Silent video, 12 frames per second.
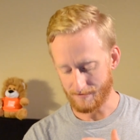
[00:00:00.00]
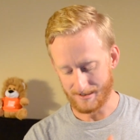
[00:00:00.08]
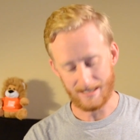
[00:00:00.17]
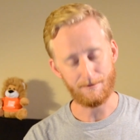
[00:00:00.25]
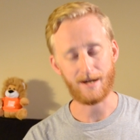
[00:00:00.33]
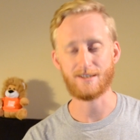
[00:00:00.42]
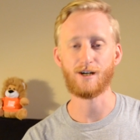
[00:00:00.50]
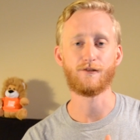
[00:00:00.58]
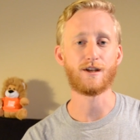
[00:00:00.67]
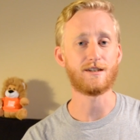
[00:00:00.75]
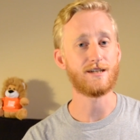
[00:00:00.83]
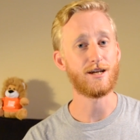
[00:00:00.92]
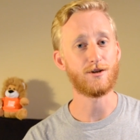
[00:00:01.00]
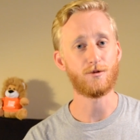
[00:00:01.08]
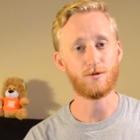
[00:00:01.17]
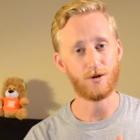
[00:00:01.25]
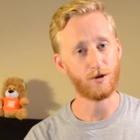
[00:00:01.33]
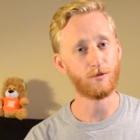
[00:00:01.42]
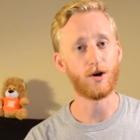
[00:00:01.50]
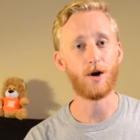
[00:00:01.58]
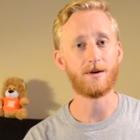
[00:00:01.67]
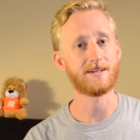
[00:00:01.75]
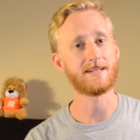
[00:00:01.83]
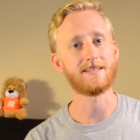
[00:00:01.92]
seen myself continue to
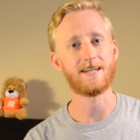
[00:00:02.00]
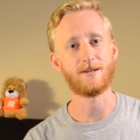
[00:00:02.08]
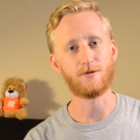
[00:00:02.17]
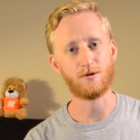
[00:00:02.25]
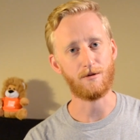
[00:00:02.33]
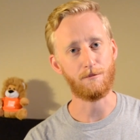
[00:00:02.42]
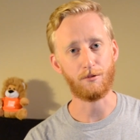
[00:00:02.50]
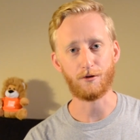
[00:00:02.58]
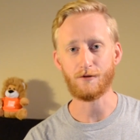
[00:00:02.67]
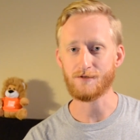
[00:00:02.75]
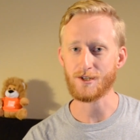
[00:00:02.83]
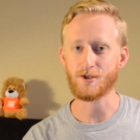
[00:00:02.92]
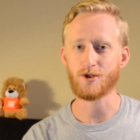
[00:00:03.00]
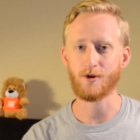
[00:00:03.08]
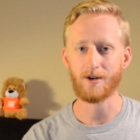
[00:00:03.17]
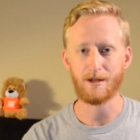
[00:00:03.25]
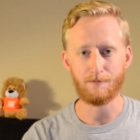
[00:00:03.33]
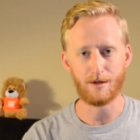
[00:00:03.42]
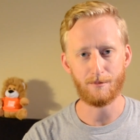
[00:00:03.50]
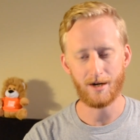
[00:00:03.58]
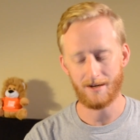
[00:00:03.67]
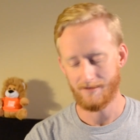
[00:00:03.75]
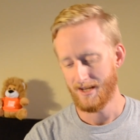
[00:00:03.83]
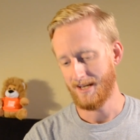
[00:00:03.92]
grow and continue to improve since joining
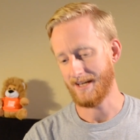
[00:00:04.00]
BibRave